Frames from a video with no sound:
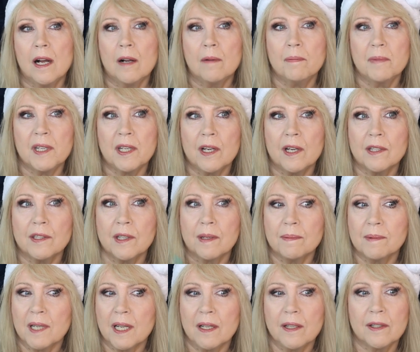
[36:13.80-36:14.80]
Because I'm
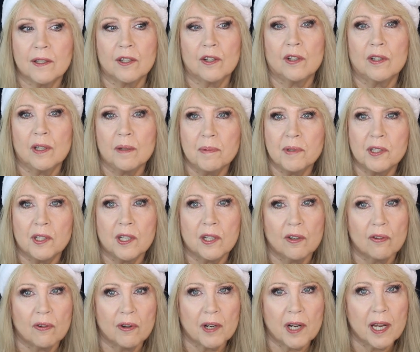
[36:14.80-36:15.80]
telling you, a
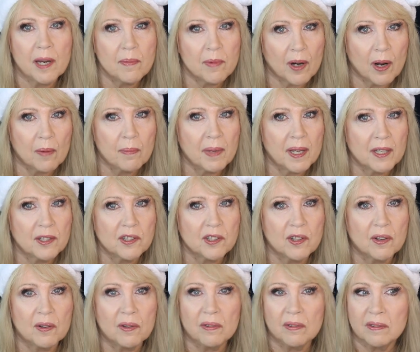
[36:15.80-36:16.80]
lipstick or an eyebrow
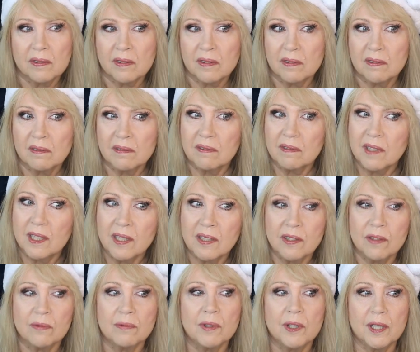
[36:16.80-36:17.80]
pencil
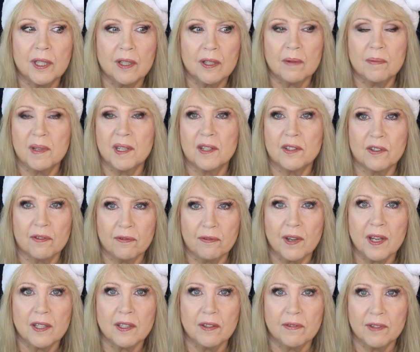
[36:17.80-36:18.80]
isn't really going to be as
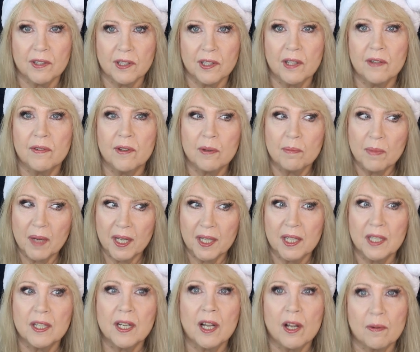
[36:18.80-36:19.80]
effective as giving
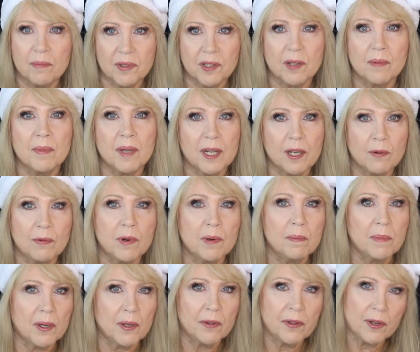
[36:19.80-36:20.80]
money to help somebody
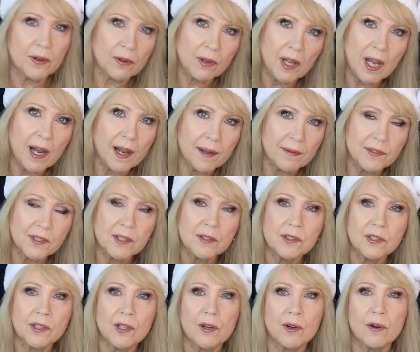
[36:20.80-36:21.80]
rebuild their lives.
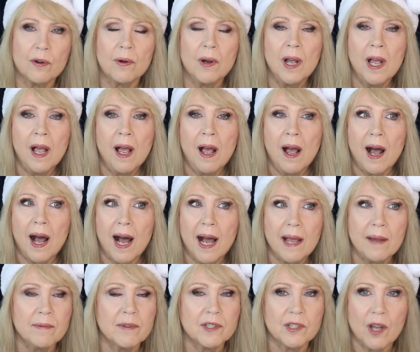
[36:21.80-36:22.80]
So
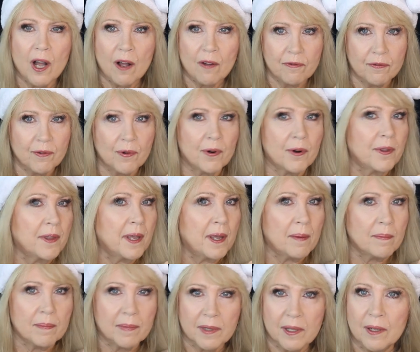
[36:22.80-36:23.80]
I was all for
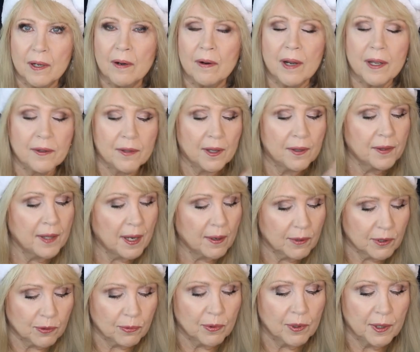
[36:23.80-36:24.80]
them, you know, I thought that
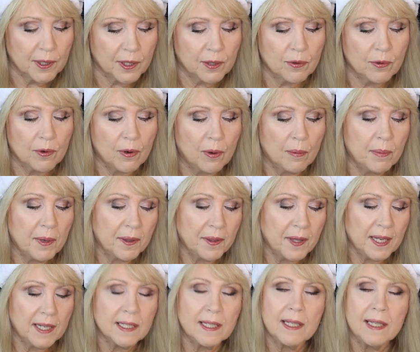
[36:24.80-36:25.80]
was really cool. But
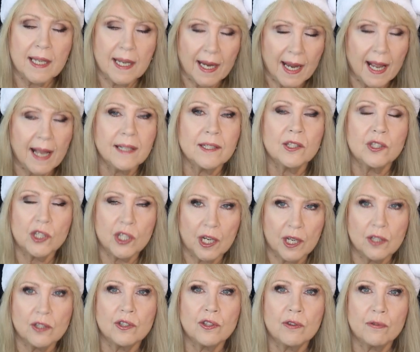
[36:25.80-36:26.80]
they had to
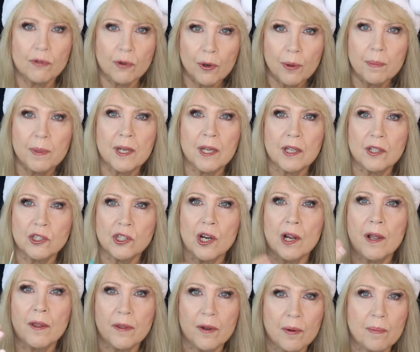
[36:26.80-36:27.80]
change the verbiage
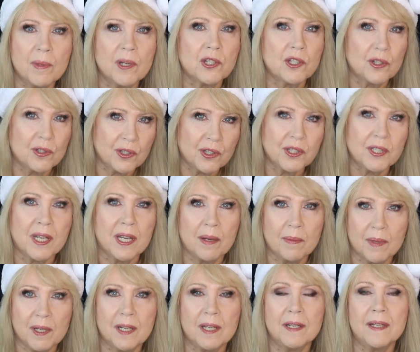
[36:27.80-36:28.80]
on their mission
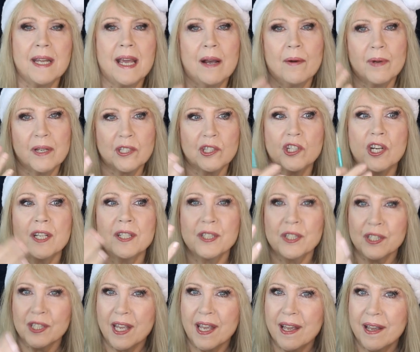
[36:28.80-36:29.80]
statement, and now it
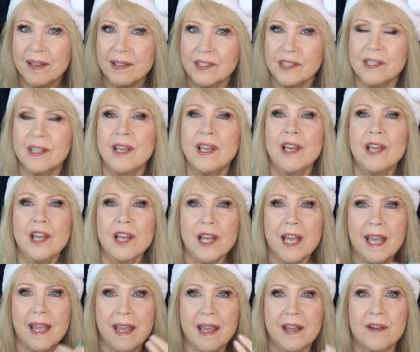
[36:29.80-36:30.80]
just says
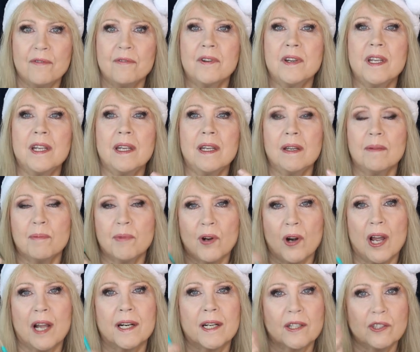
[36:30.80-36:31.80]
every
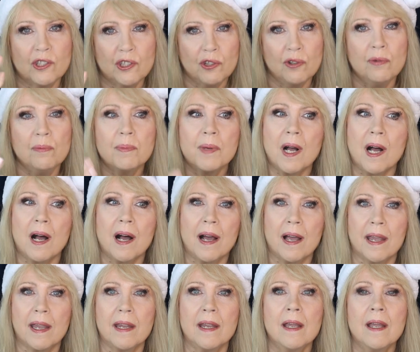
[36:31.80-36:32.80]
product you
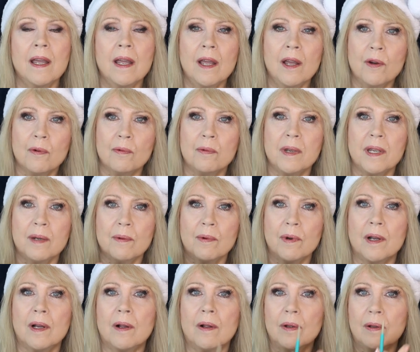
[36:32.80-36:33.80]
buy, we
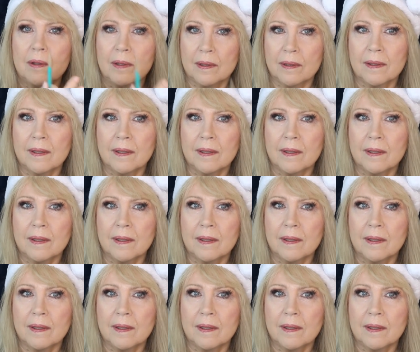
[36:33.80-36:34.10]
will